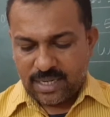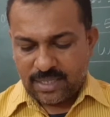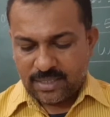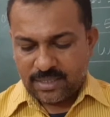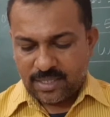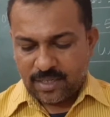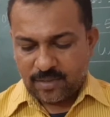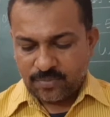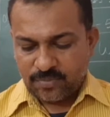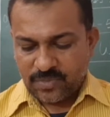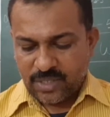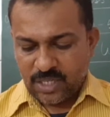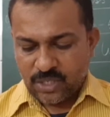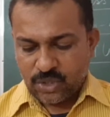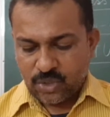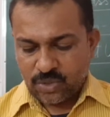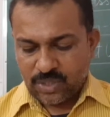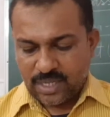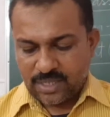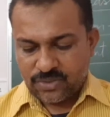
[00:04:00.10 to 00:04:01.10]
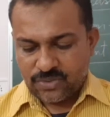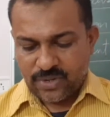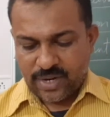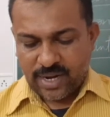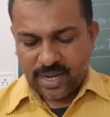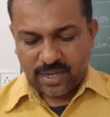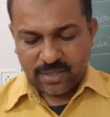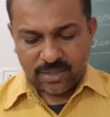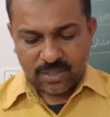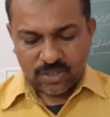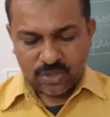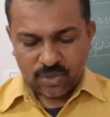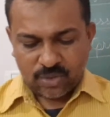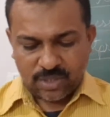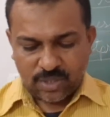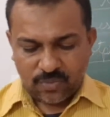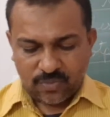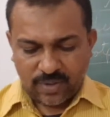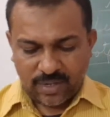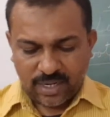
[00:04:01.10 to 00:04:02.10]
London, he took a train to
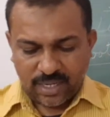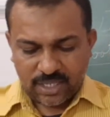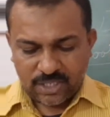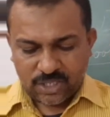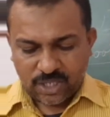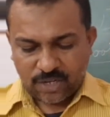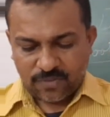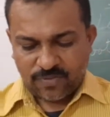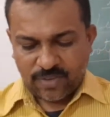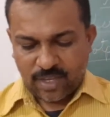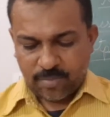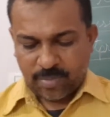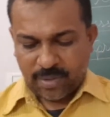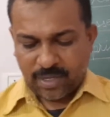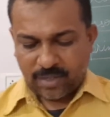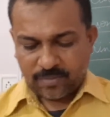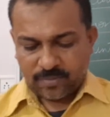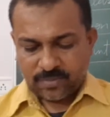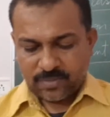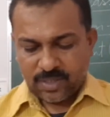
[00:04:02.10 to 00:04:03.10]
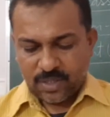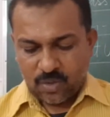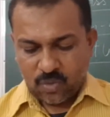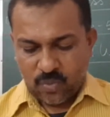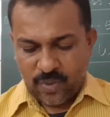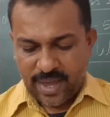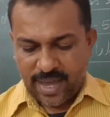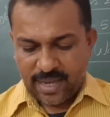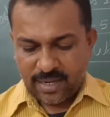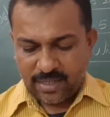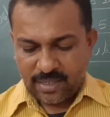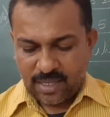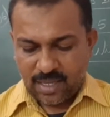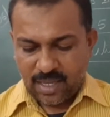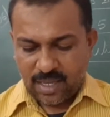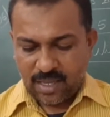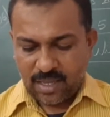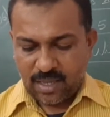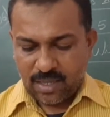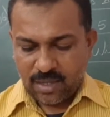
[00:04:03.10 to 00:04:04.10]
the village of Epping, where
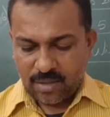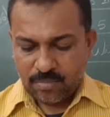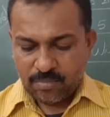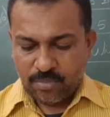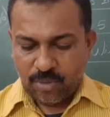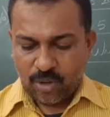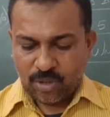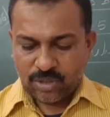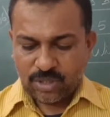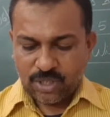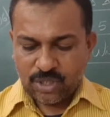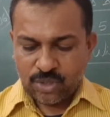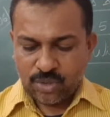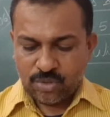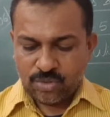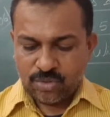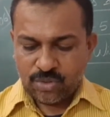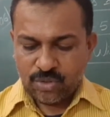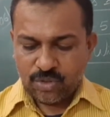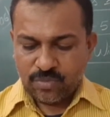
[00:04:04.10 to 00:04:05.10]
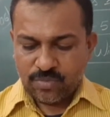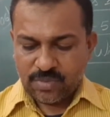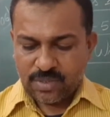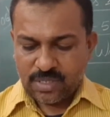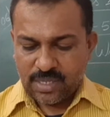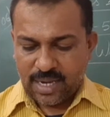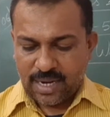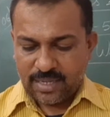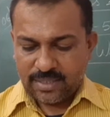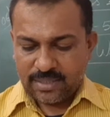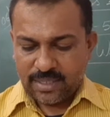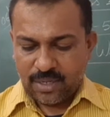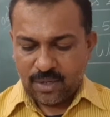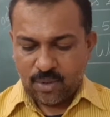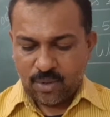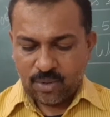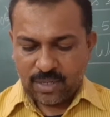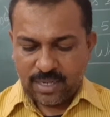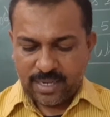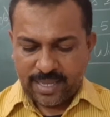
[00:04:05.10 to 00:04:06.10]
he booked 2 rooms at the
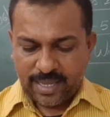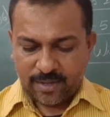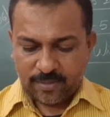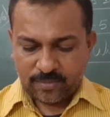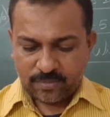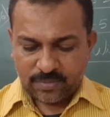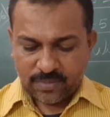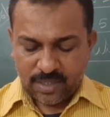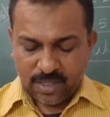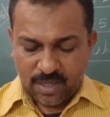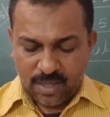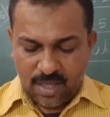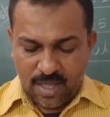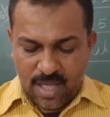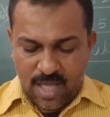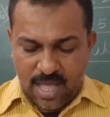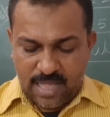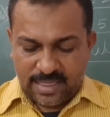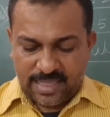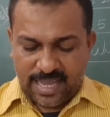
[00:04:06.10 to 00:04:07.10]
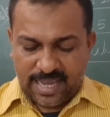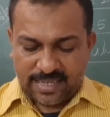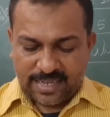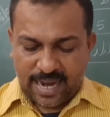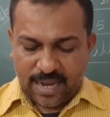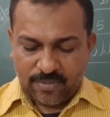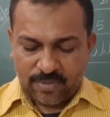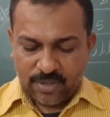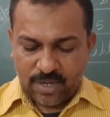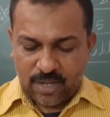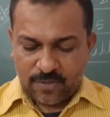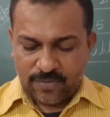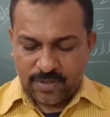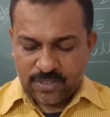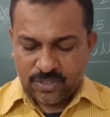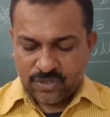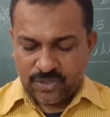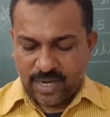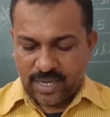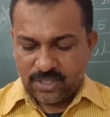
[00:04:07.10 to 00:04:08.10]
local inn. The arrival of a
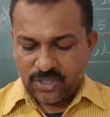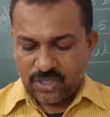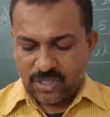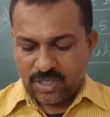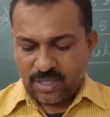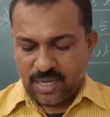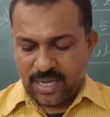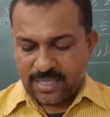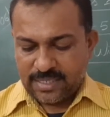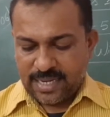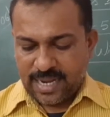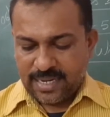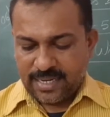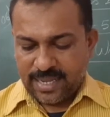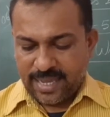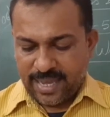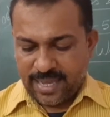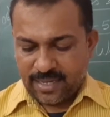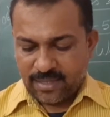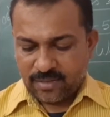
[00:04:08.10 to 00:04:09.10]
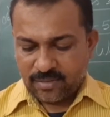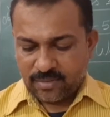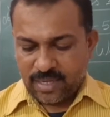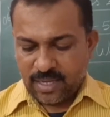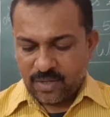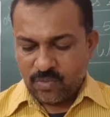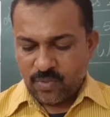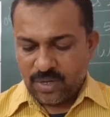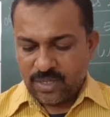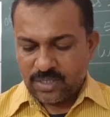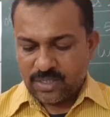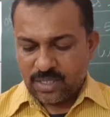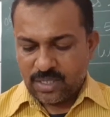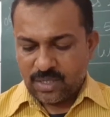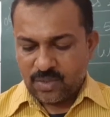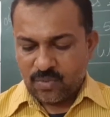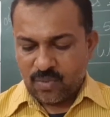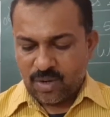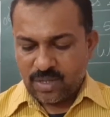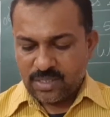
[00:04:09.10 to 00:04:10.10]
stranger at an inn in
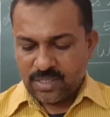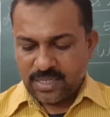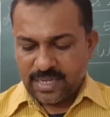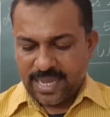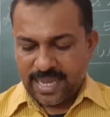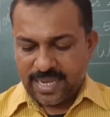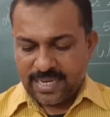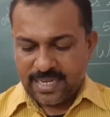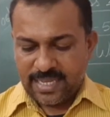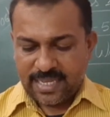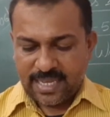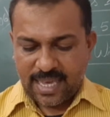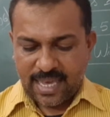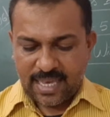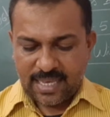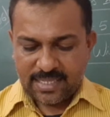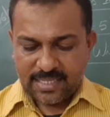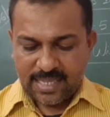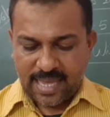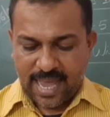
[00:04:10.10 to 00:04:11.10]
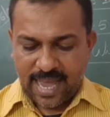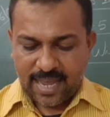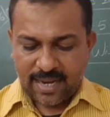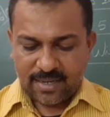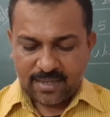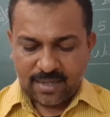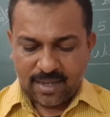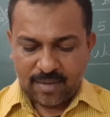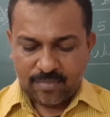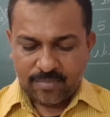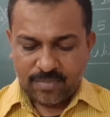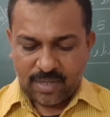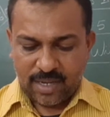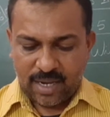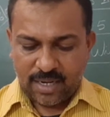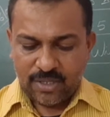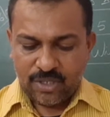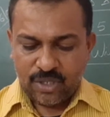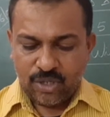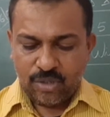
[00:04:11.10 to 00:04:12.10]
winter was in any case an
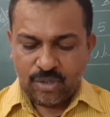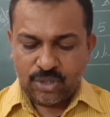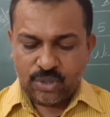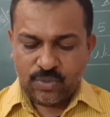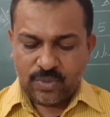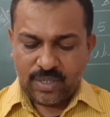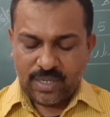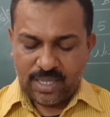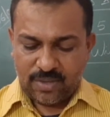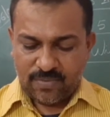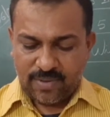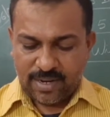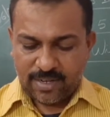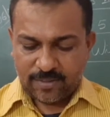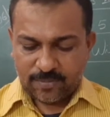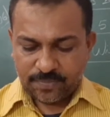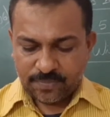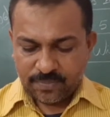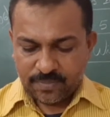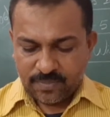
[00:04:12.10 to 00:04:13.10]
unusual event.